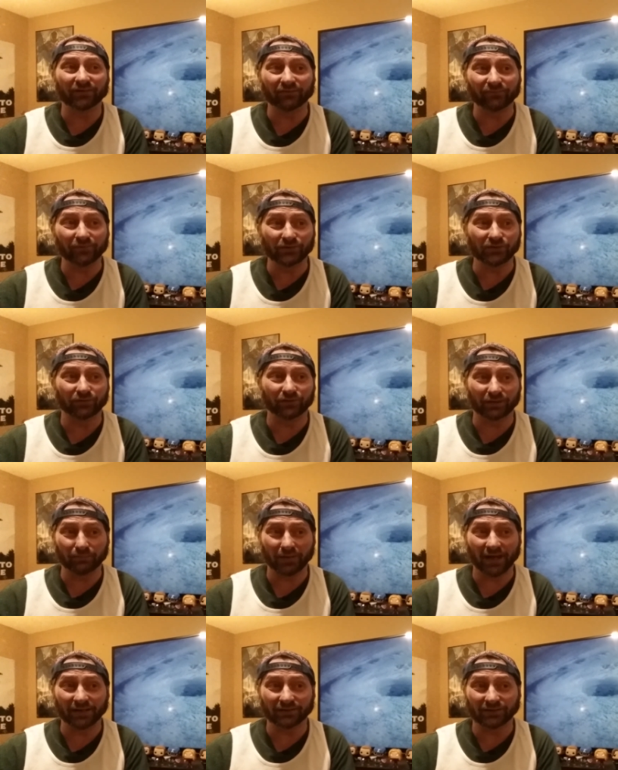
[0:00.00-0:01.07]
and unfortunately, the
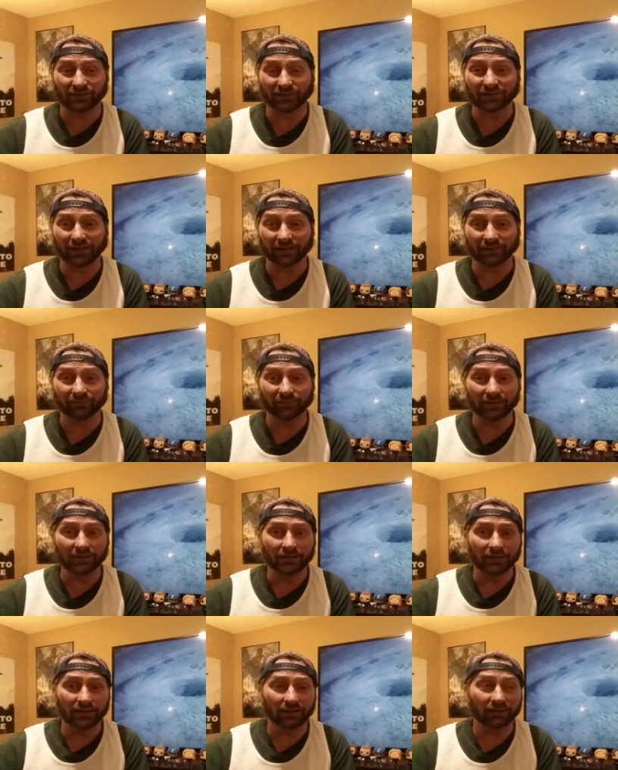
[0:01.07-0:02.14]
passage is kind of
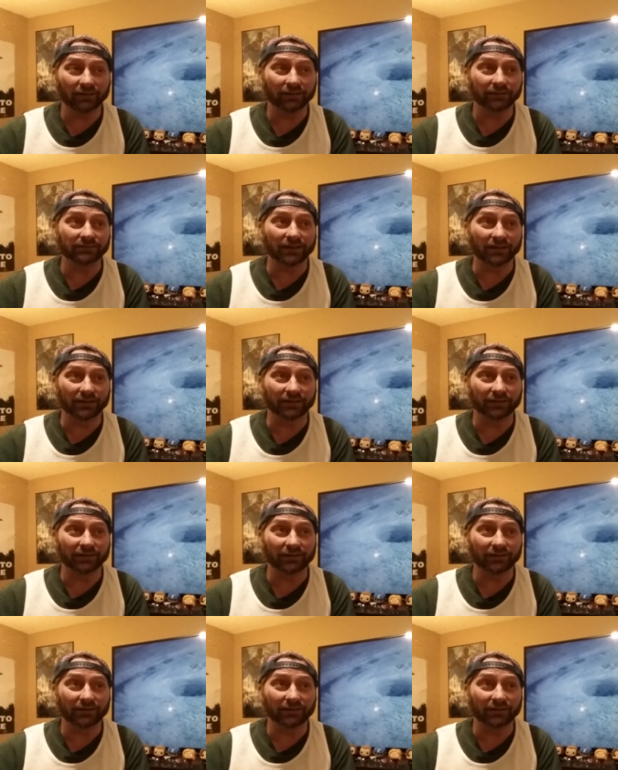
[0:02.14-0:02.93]
uh, taking a